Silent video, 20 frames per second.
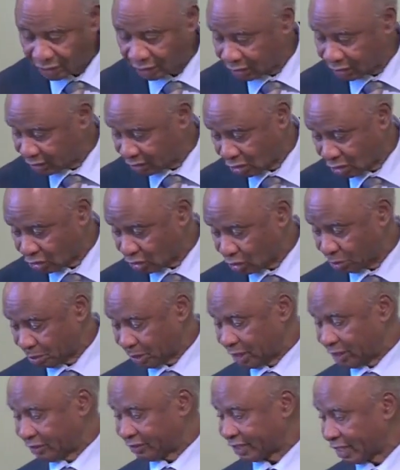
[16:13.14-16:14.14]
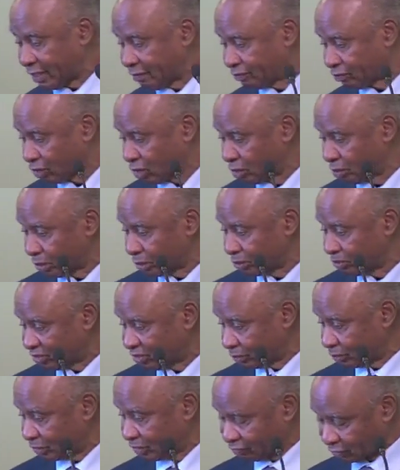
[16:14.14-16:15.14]
it's going to be the same for
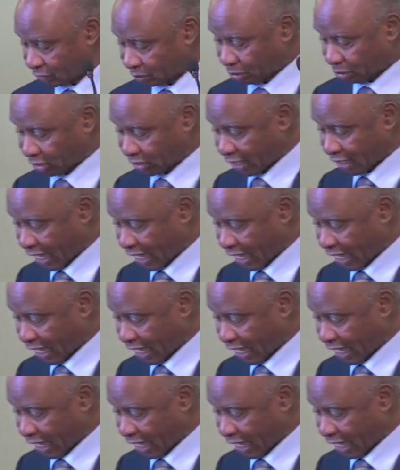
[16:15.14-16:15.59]
everybody,